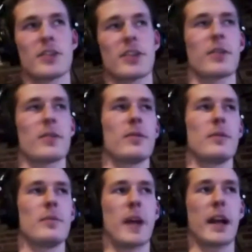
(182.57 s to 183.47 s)
so
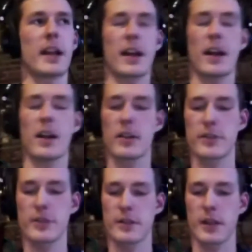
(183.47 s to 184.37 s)
back in
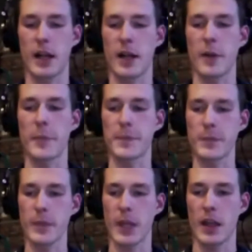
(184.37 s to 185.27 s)
college, um,
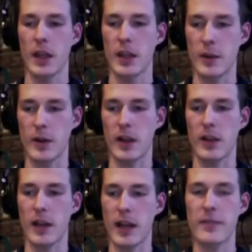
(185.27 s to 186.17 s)
there were a
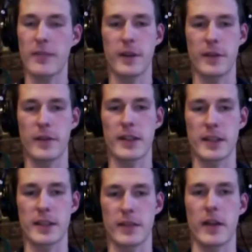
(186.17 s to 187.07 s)
lot of
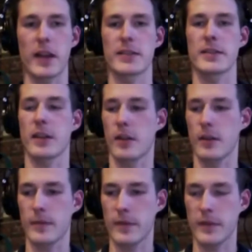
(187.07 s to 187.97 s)
fundraising events. You know,
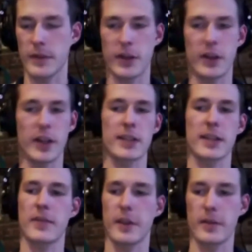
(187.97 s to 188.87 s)
fraternities had
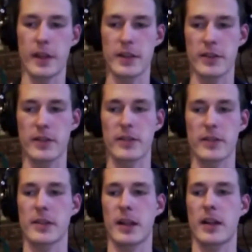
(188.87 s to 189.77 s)
fundraisers.
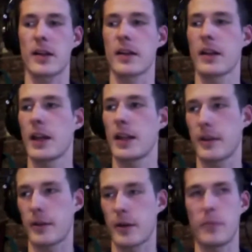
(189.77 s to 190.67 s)
Uh, there were
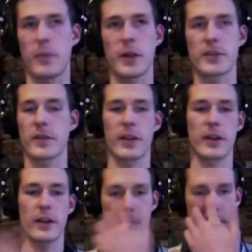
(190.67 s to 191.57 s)
a bunch of
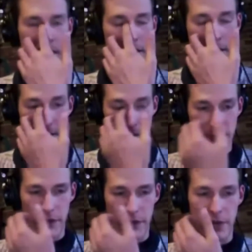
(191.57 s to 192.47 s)
other
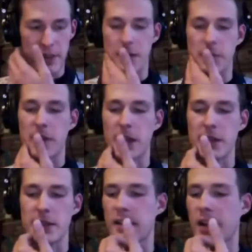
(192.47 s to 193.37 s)
fundraising type events,
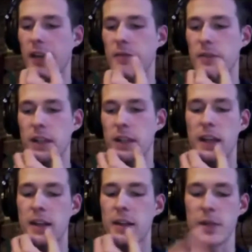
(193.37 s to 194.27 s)
and I really hated
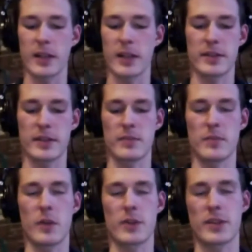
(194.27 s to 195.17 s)
it because
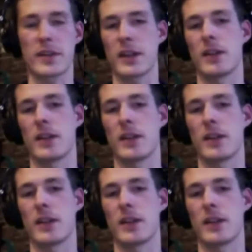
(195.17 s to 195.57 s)
most of the